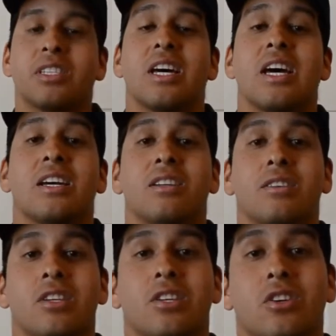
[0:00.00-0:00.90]
that
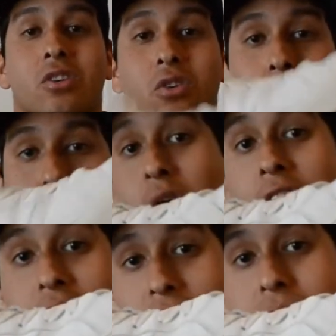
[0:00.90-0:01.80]
you
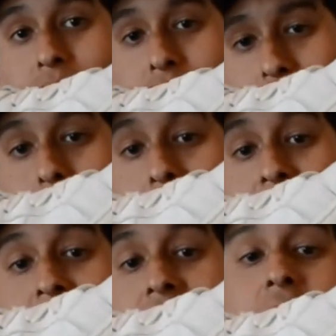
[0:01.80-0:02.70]
want a white
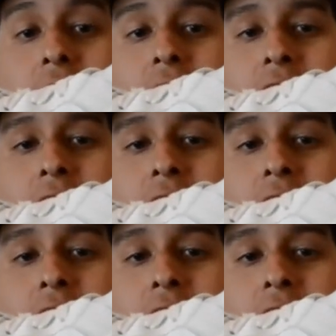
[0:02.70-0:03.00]
sneaker.